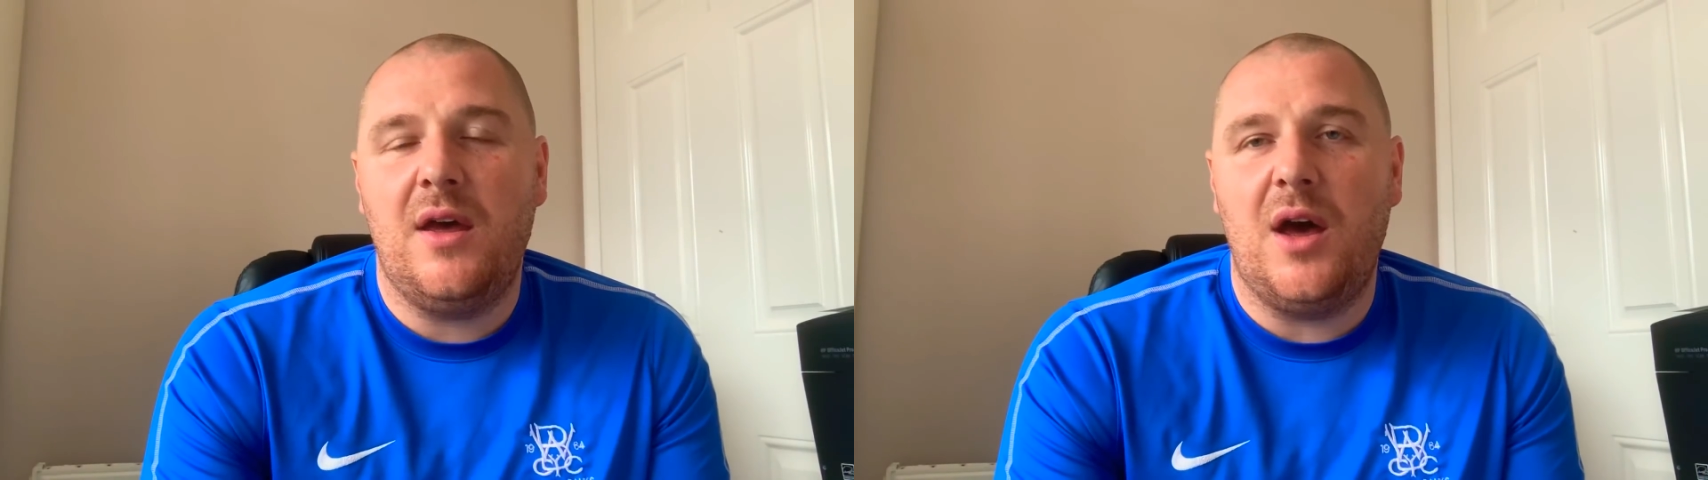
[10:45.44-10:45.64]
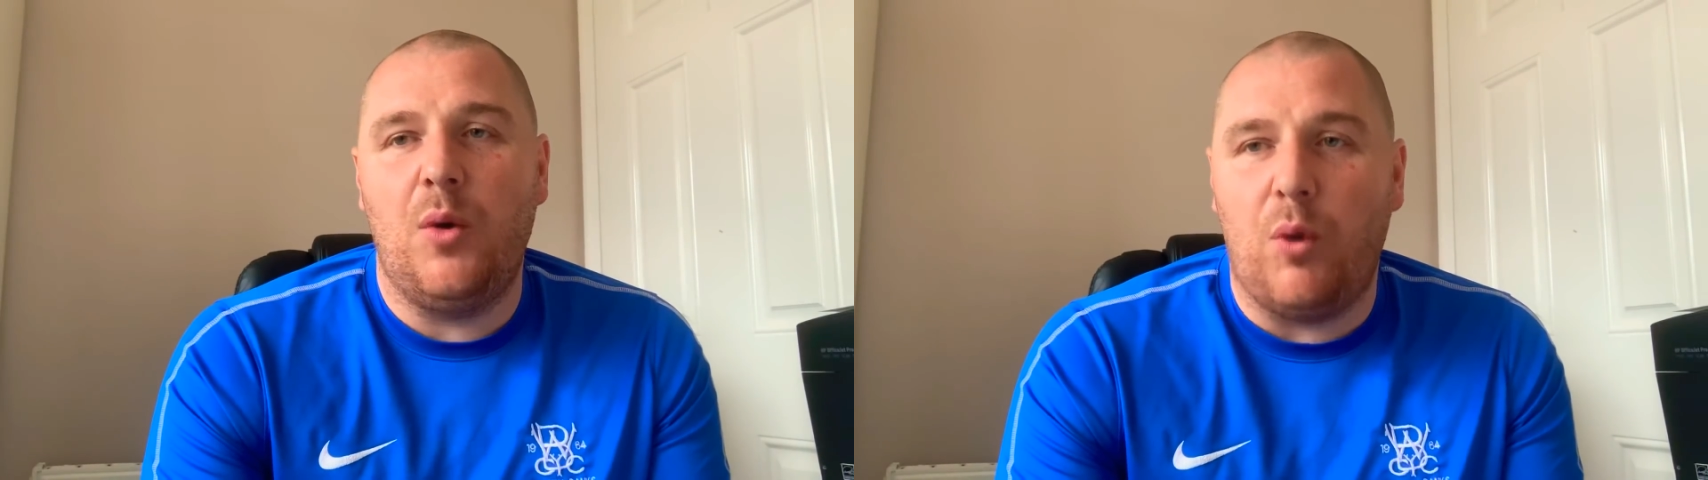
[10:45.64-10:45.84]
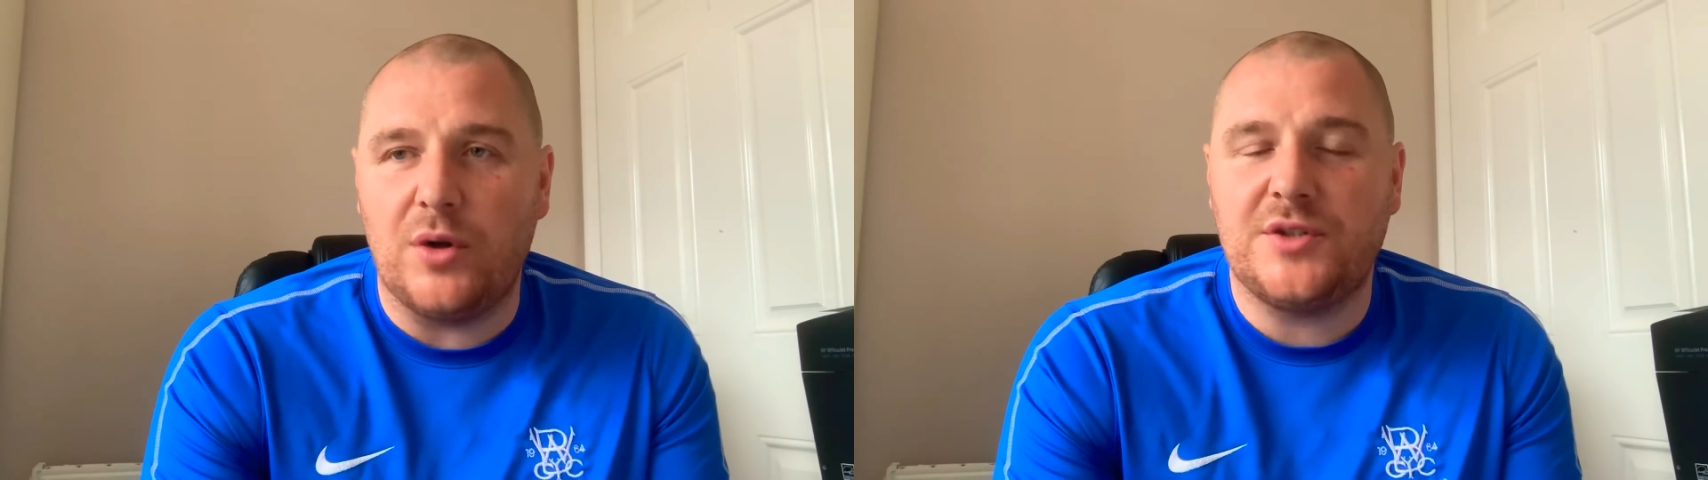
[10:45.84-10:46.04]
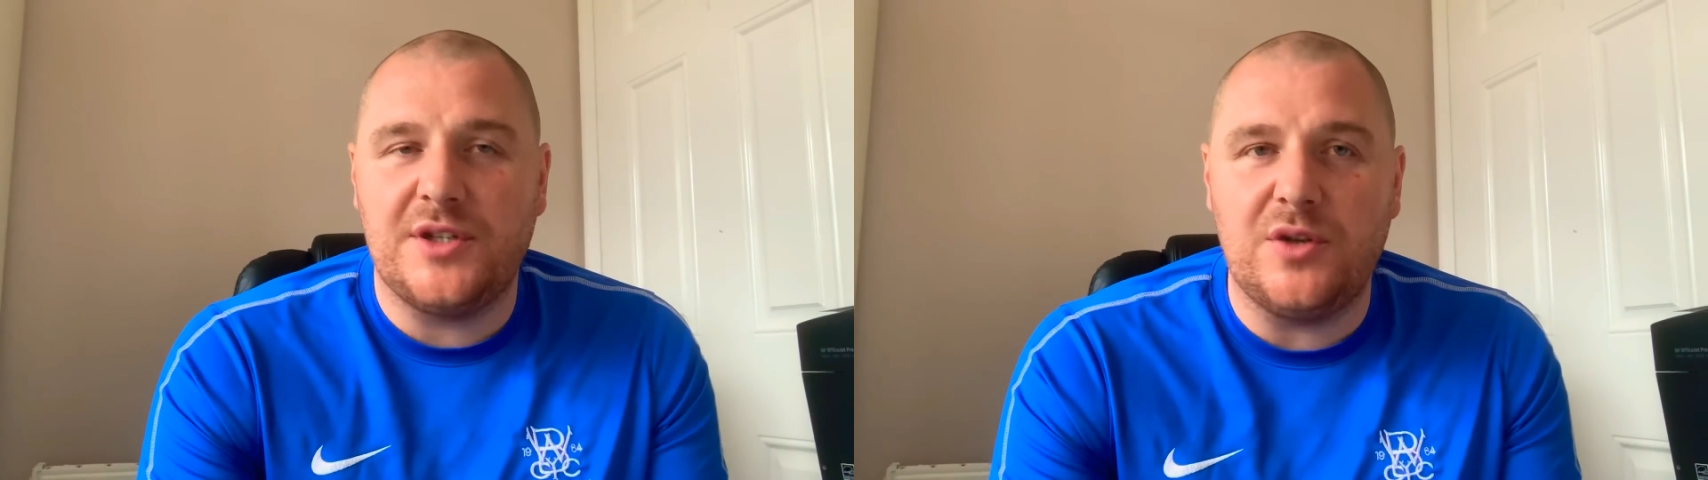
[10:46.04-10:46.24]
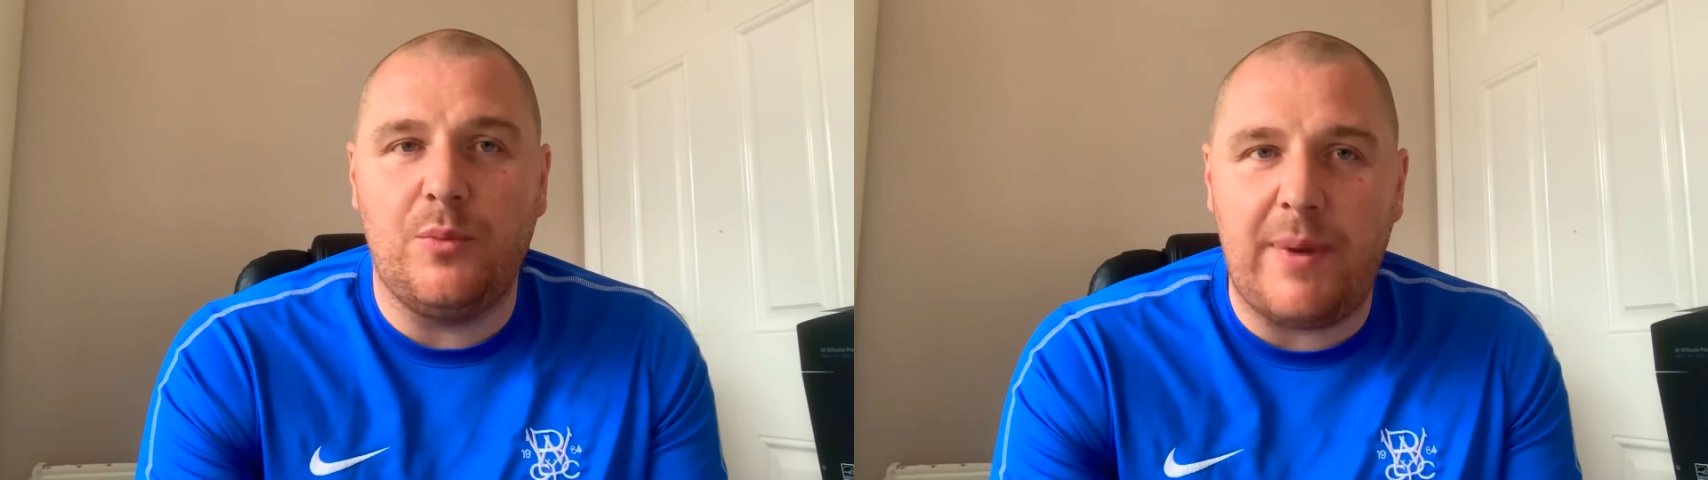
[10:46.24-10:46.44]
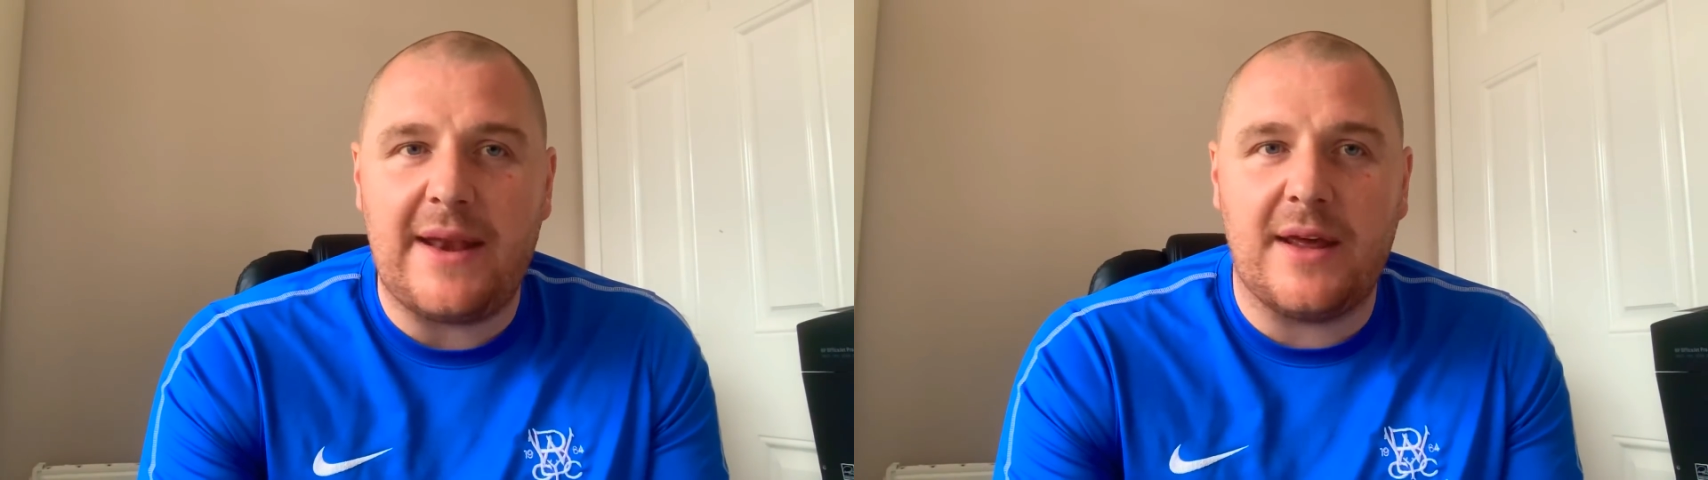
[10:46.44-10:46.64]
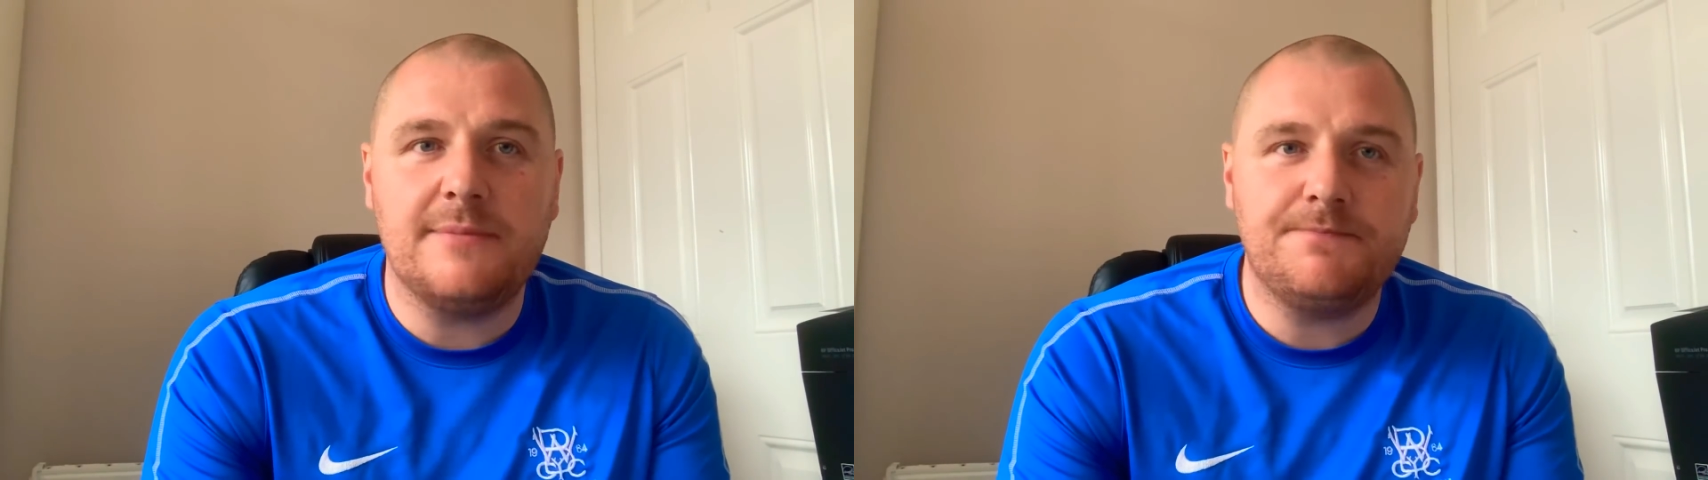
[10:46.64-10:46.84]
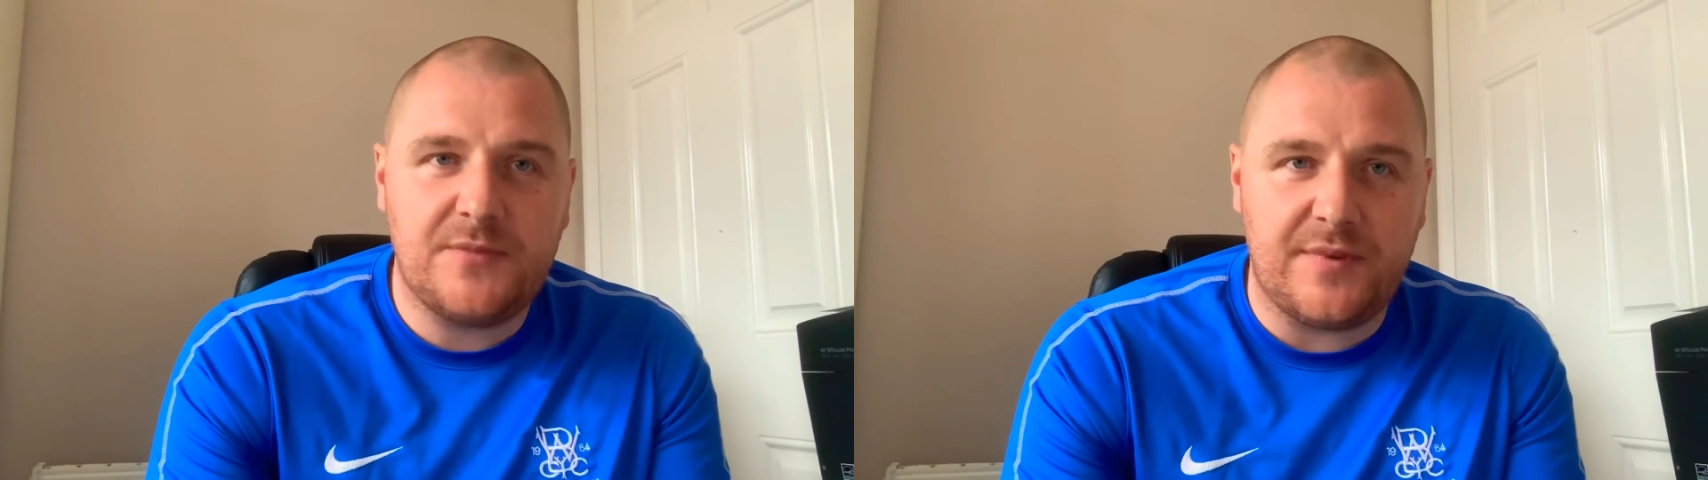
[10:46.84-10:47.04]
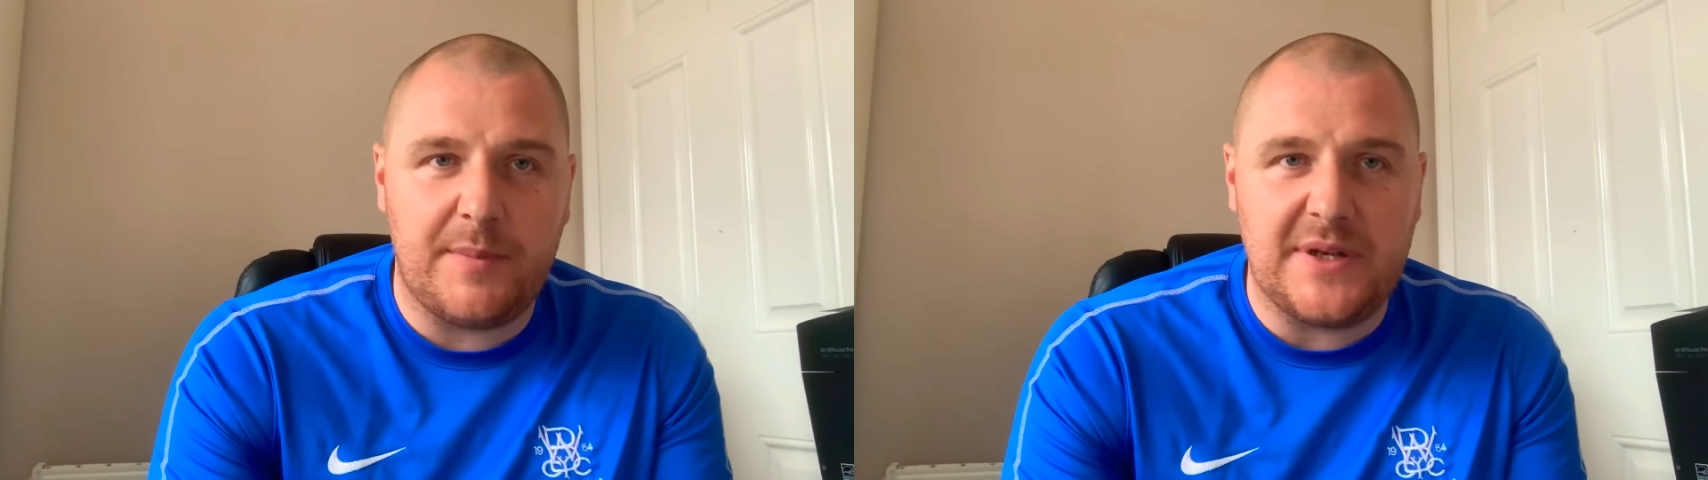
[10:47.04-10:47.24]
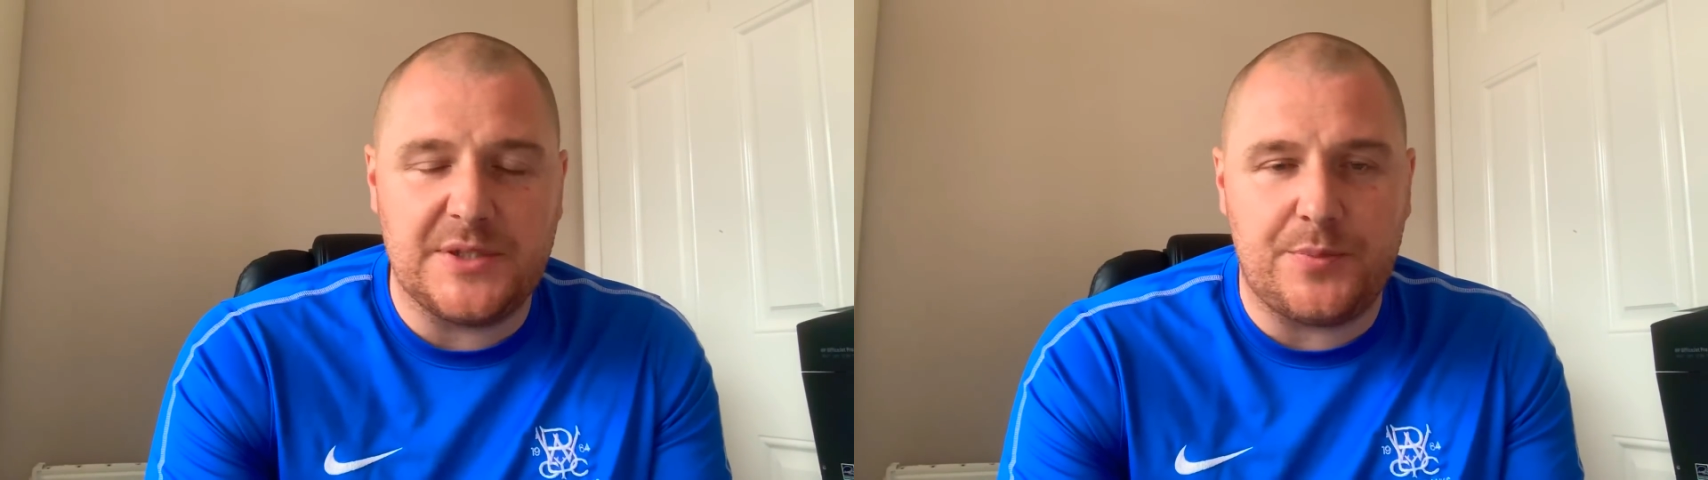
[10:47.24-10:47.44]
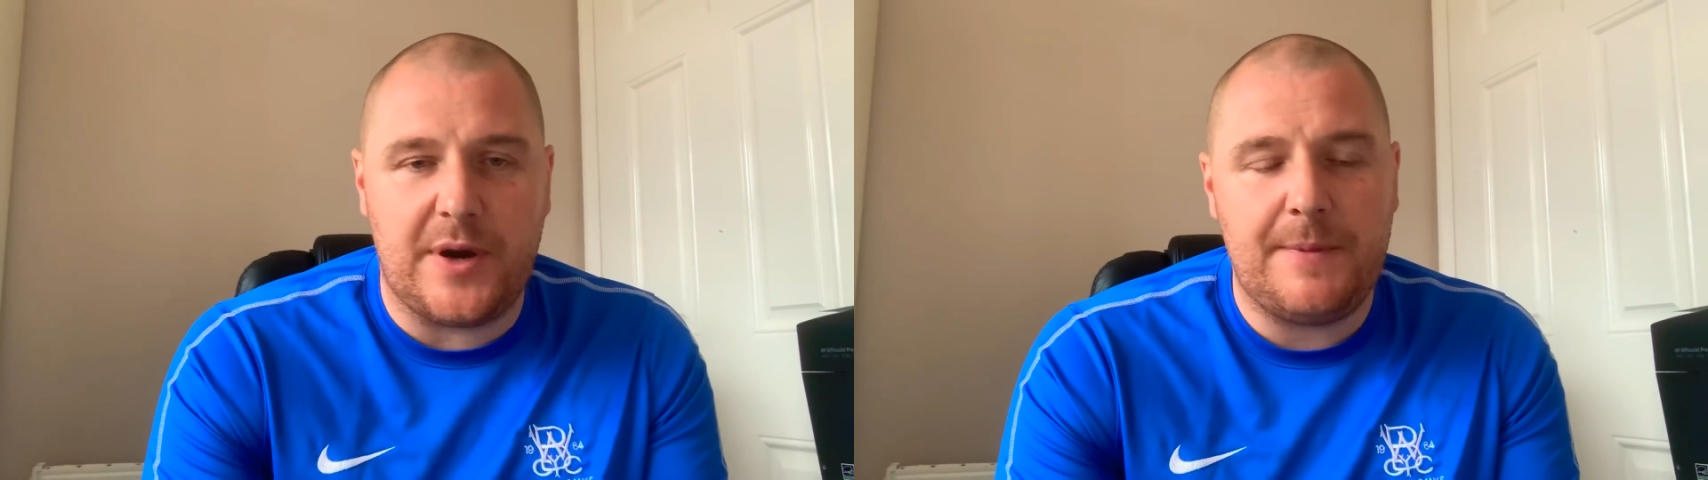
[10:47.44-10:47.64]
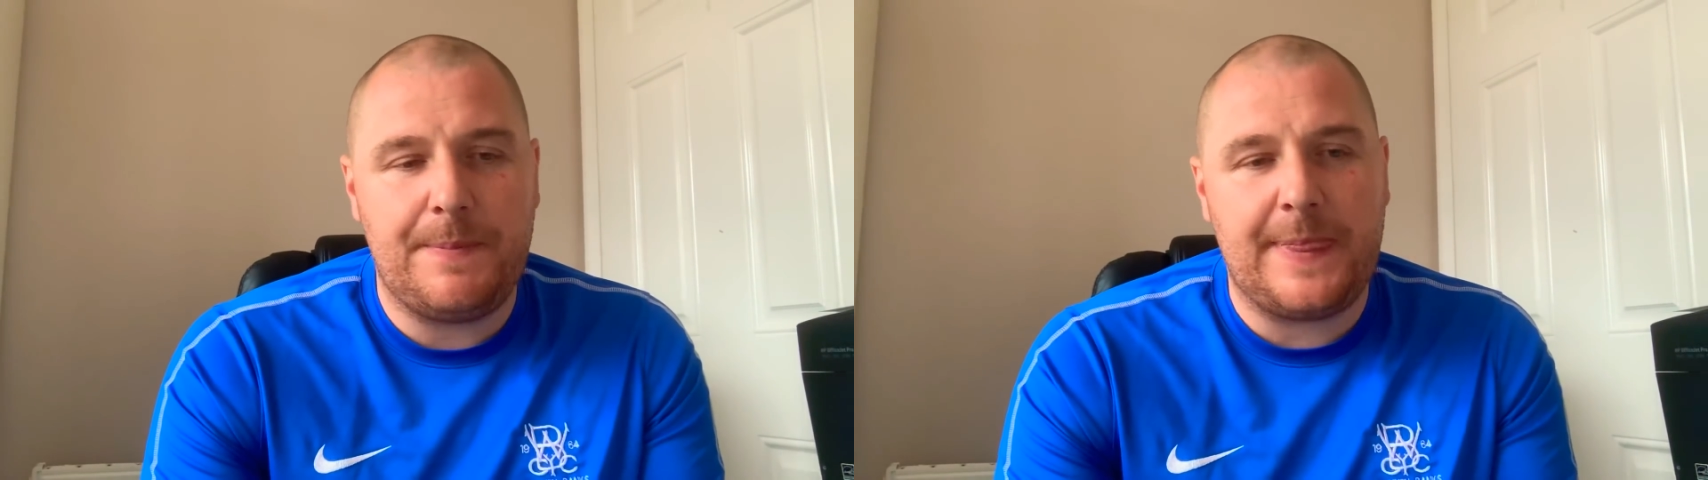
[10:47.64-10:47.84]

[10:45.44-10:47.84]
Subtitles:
a want to do better for Middlesbrough.